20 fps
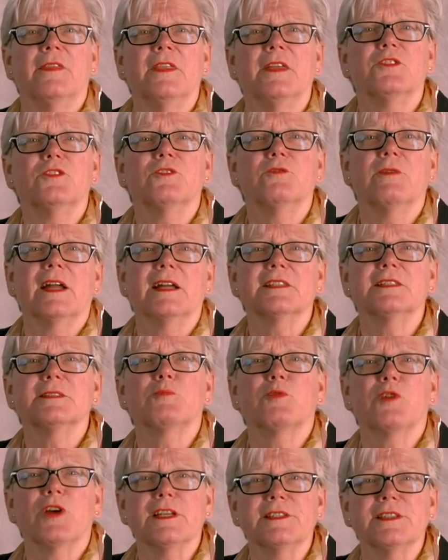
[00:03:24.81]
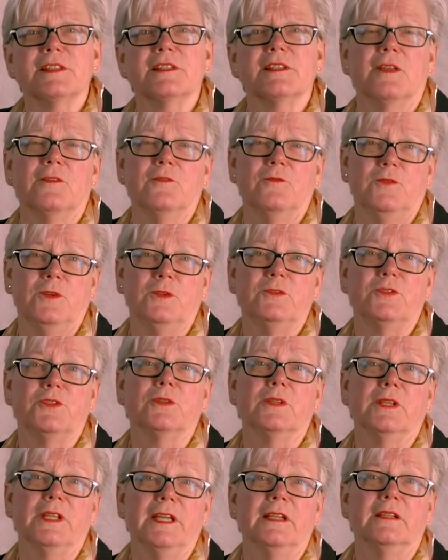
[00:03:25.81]
that directs present and
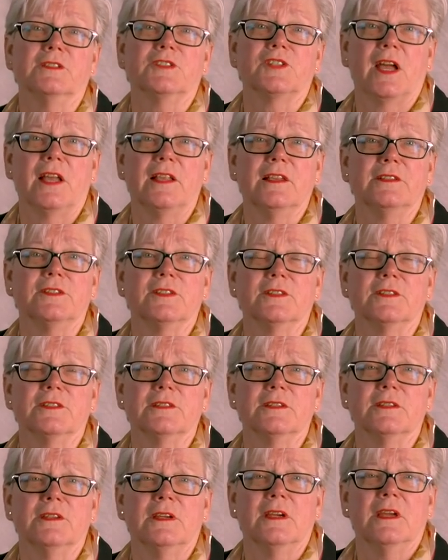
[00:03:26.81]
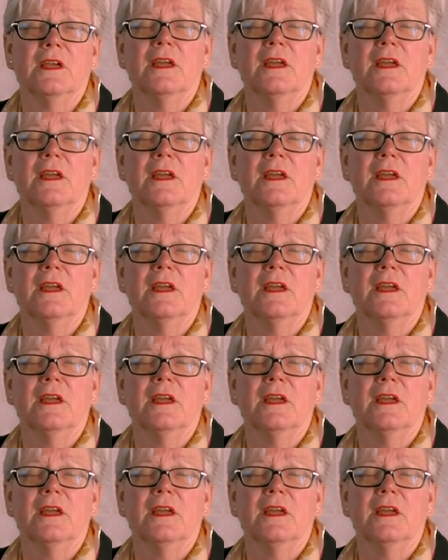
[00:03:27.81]
future legal challenges.